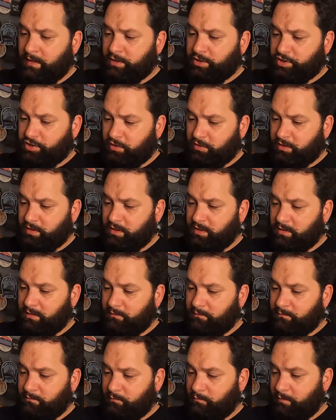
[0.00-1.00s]
Chocolate
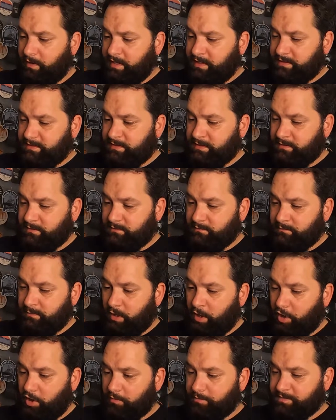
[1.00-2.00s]
wheat.
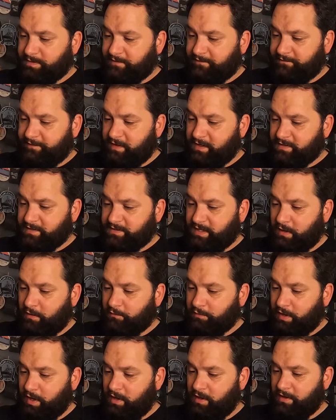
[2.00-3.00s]
Hops are First
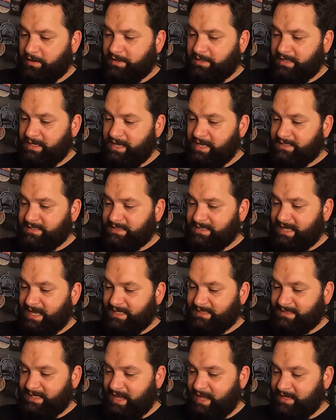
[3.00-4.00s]
Gold, Hercules and
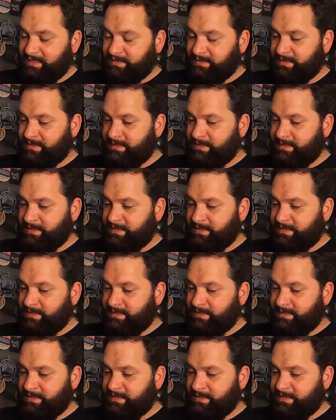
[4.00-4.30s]
Cascade.